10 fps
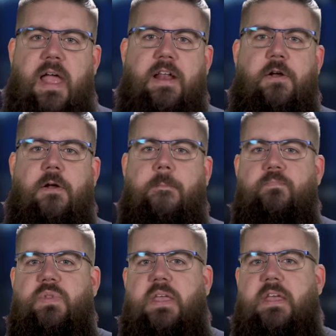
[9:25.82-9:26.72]
later,
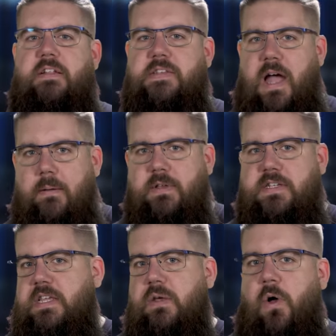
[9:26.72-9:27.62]
it's time to
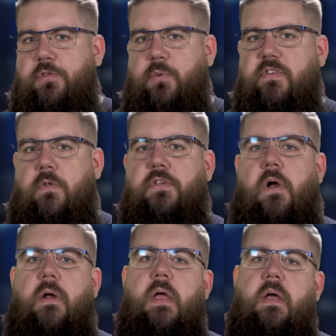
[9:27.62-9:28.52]
see what the results
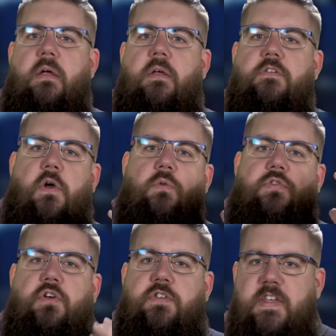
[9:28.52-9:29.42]
are. So
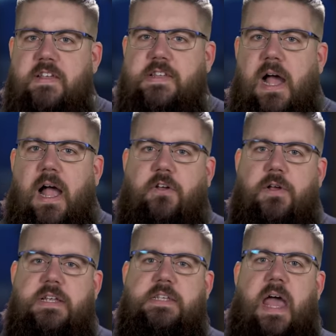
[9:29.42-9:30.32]
the CCI
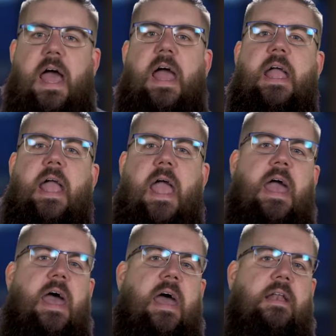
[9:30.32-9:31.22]
green tag
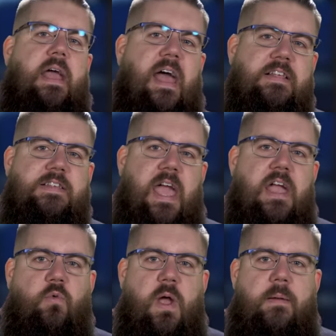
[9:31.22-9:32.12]
and SK
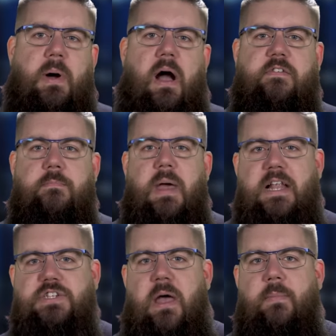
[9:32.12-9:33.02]
red box
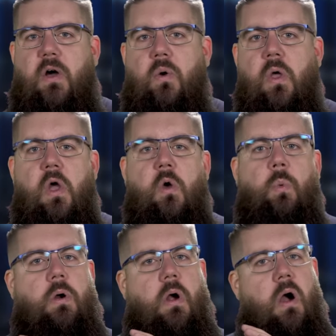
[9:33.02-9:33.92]
match ammo
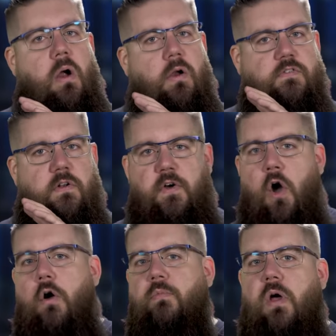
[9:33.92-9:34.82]
were our sort of
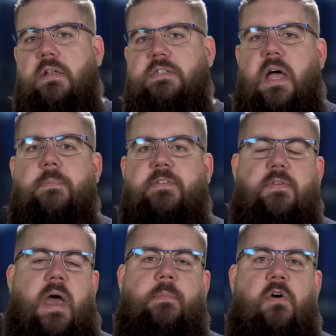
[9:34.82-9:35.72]
home run types
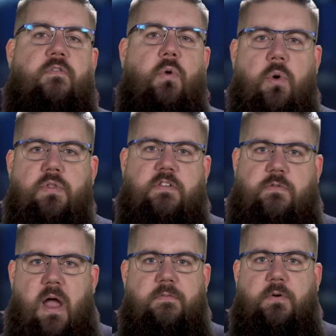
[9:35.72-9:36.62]
of ammo for
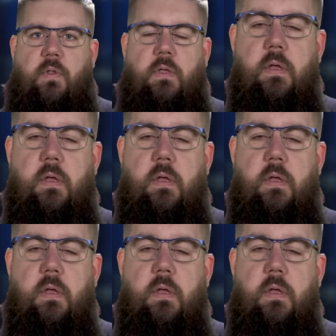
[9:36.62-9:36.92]
this rifle.